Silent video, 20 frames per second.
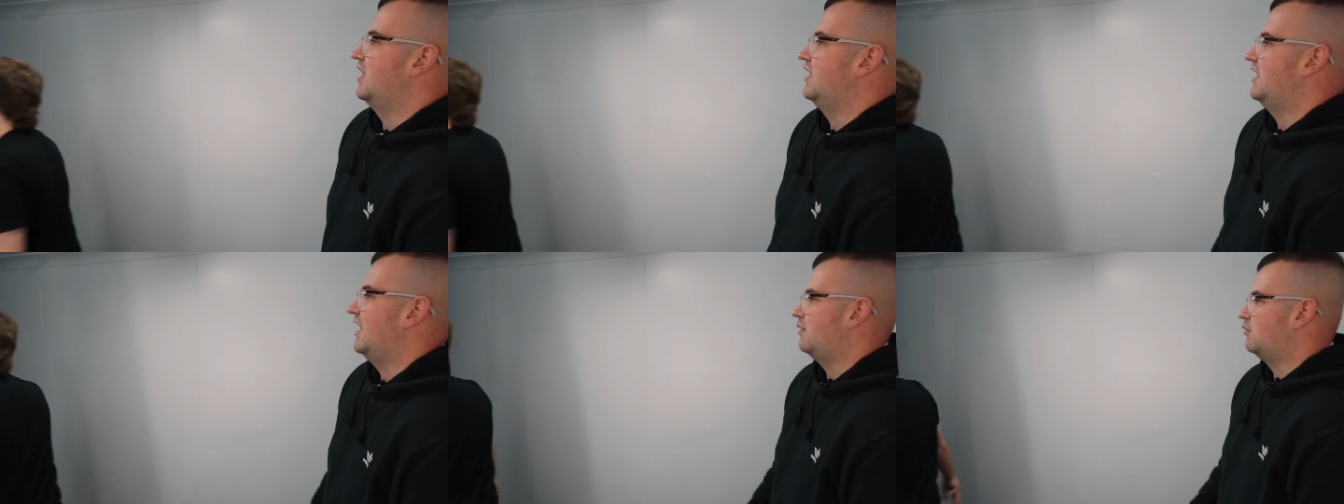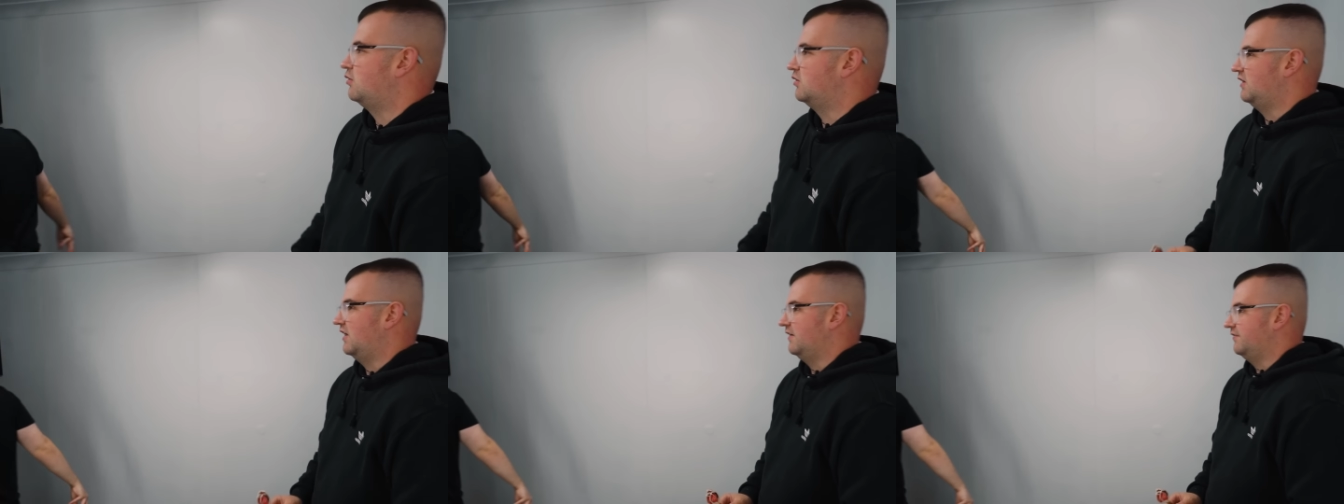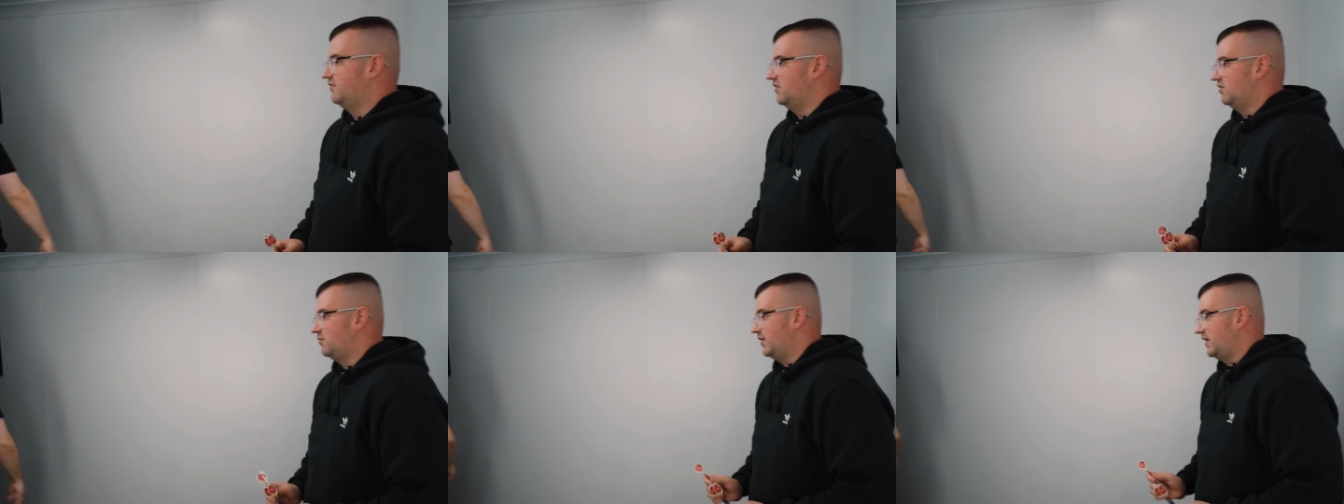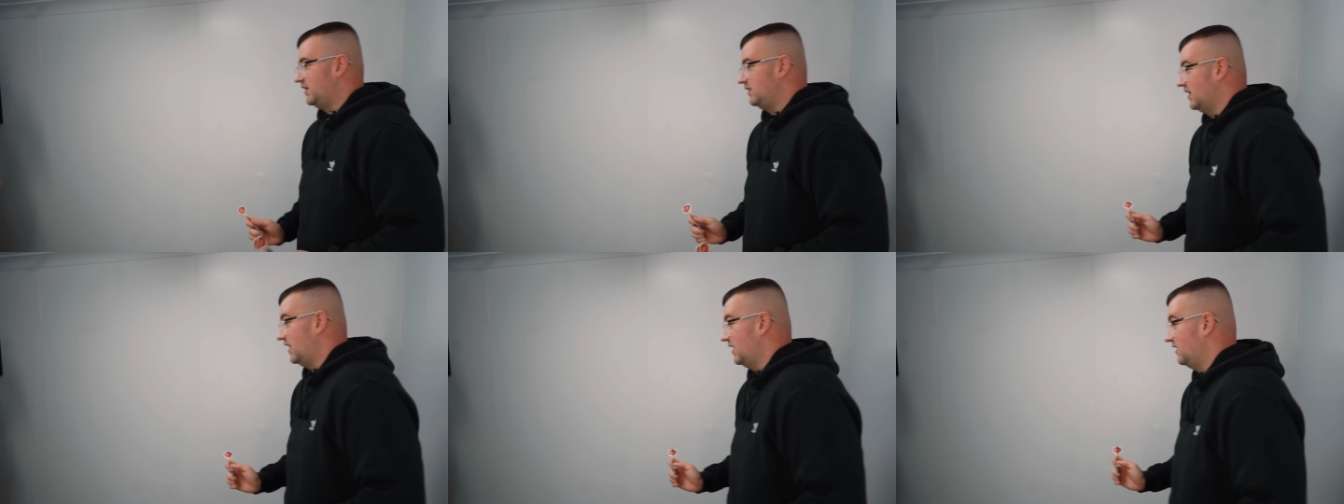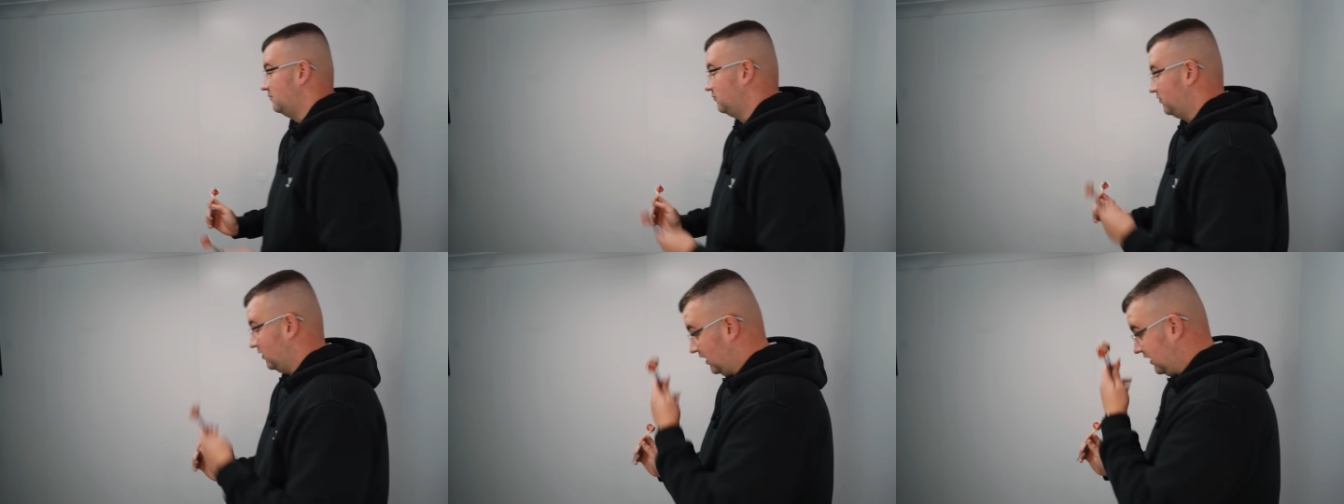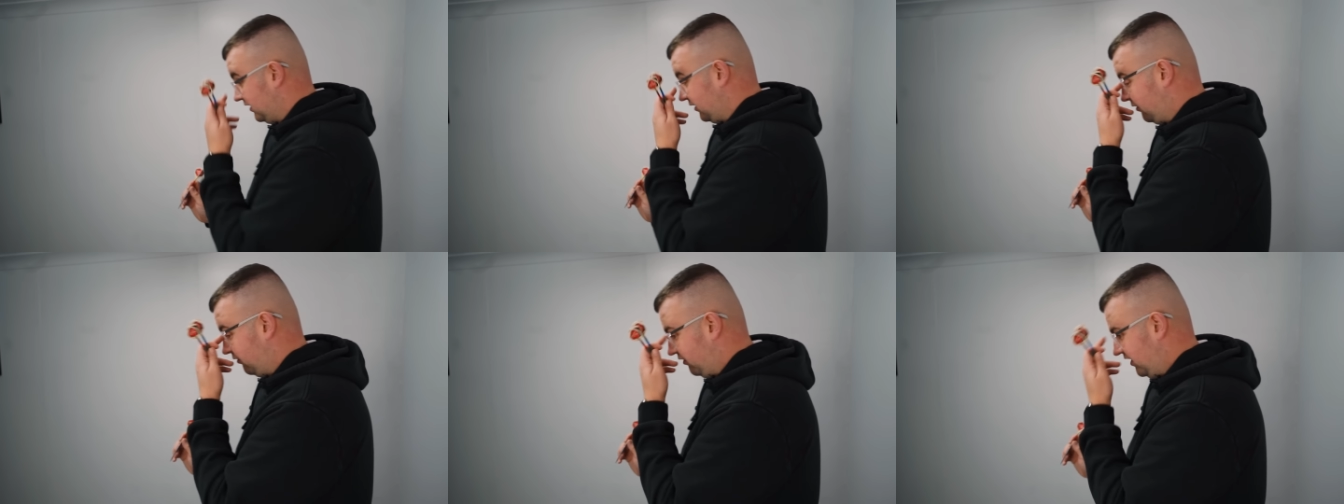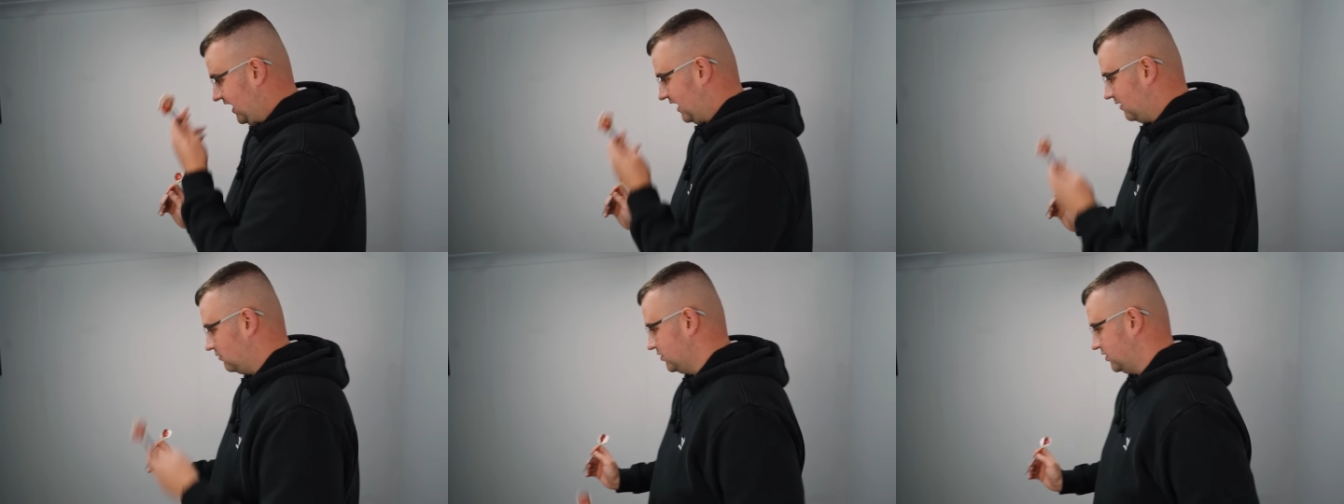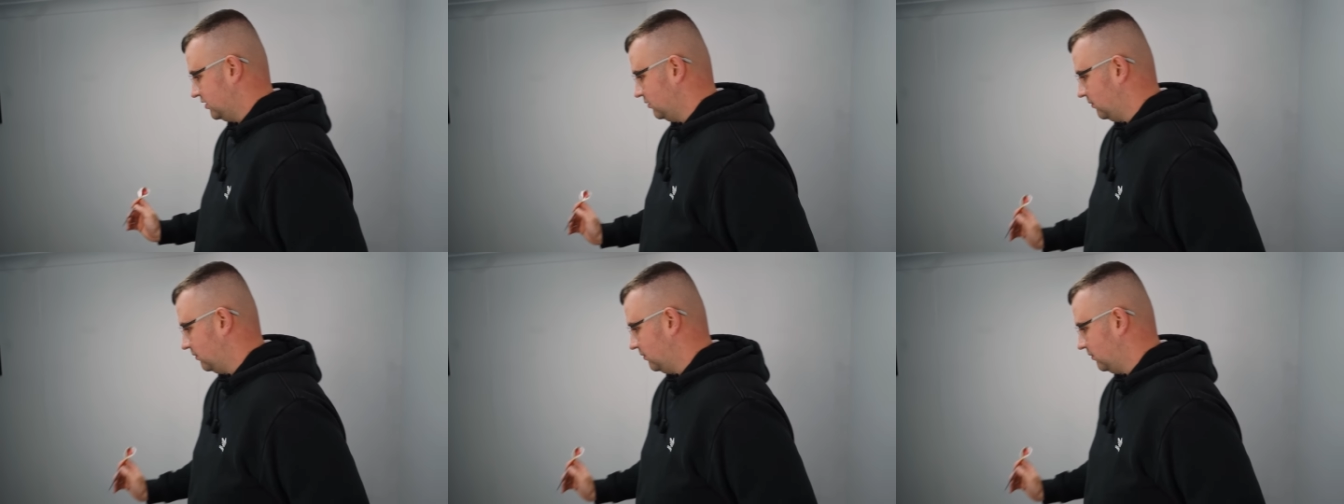an hour after I'd been there, and we're like three hours